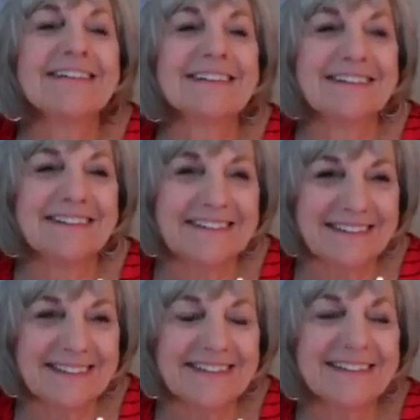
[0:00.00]

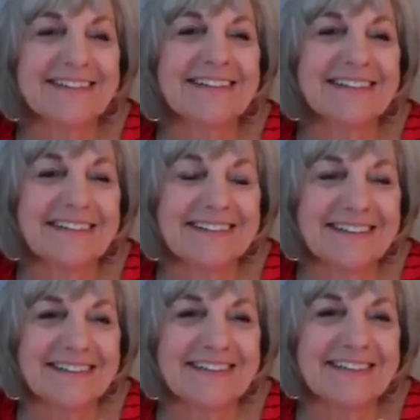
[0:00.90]

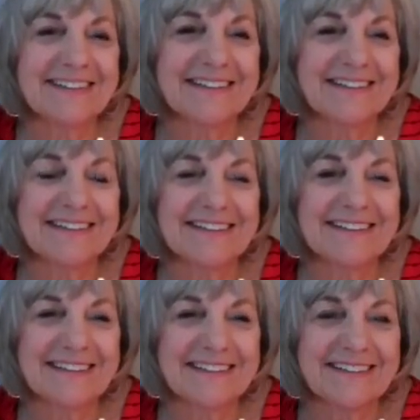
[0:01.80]

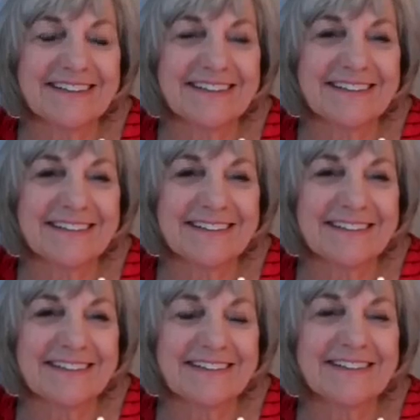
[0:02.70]

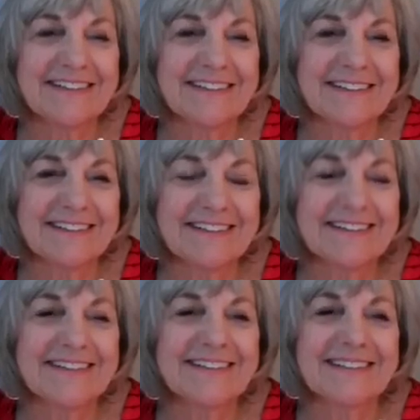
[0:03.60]

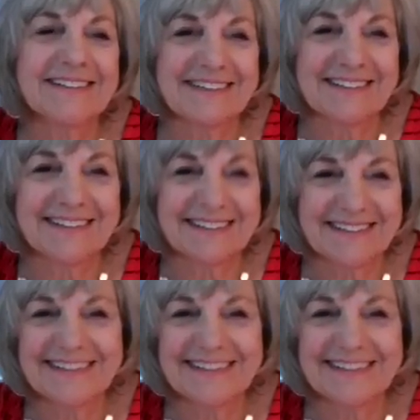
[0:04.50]
(not speaking)